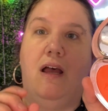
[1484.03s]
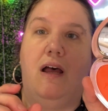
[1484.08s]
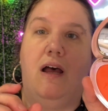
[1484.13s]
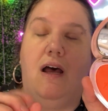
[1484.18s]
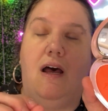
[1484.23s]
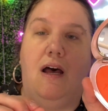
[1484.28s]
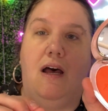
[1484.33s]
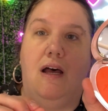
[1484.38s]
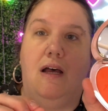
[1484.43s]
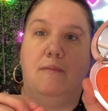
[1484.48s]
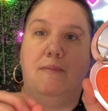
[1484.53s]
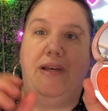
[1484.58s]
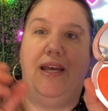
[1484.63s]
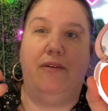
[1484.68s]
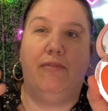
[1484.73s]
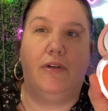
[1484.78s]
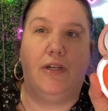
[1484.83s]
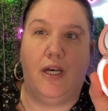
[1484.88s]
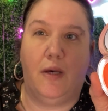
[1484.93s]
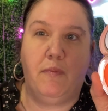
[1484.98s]
I
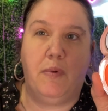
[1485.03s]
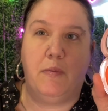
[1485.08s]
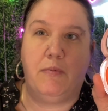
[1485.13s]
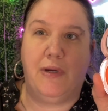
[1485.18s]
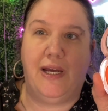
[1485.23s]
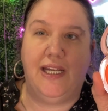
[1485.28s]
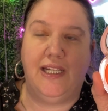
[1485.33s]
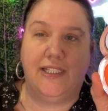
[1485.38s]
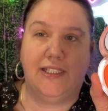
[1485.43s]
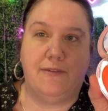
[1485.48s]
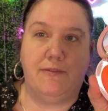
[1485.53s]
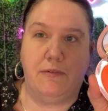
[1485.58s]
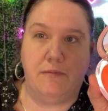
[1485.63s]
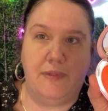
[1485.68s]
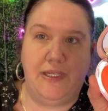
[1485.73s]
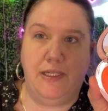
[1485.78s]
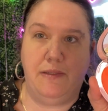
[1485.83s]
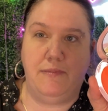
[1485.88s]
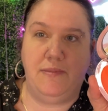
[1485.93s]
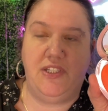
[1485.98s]
have a couple products from
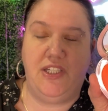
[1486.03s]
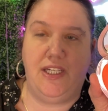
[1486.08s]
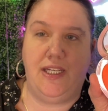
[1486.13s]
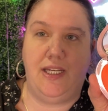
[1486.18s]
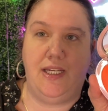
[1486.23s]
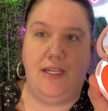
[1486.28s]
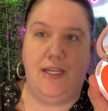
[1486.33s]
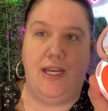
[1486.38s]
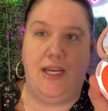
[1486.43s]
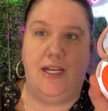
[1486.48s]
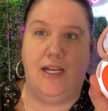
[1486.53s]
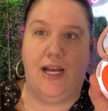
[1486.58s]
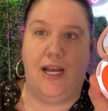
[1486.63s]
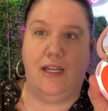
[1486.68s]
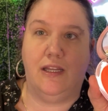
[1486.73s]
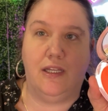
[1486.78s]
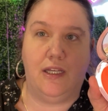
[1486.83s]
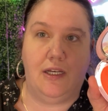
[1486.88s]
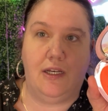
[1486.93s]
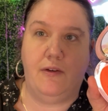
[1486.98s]
Kimchi, and I
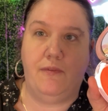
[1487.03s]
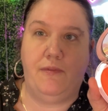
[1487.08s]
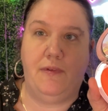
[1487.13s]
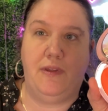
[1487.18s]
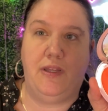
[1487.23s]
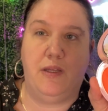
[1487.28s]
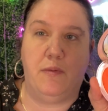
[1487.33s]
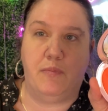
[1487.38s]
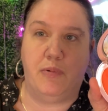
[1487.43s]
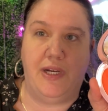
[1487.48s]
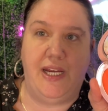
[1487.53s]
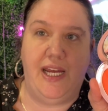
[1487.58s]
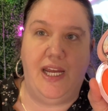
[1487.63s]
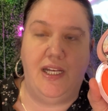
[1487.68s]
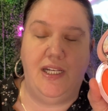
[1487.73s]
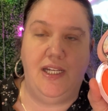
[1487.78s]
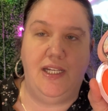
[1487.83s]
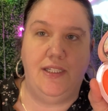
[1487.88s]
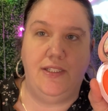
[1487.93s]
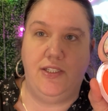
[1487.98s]
love the
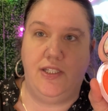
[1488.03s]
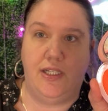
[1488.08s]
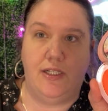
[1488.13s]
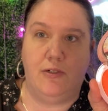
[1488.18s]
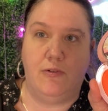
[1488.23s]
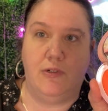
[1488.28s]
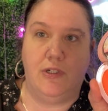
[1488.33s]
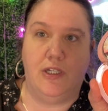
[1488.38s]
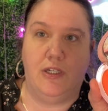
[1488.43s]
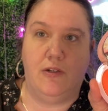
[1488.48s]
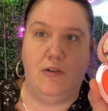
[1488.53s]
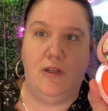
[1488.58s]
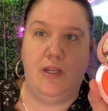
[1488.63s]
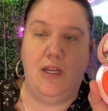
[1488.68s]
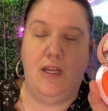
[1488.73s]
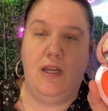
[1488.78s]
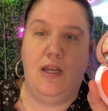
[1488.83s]
brand in general.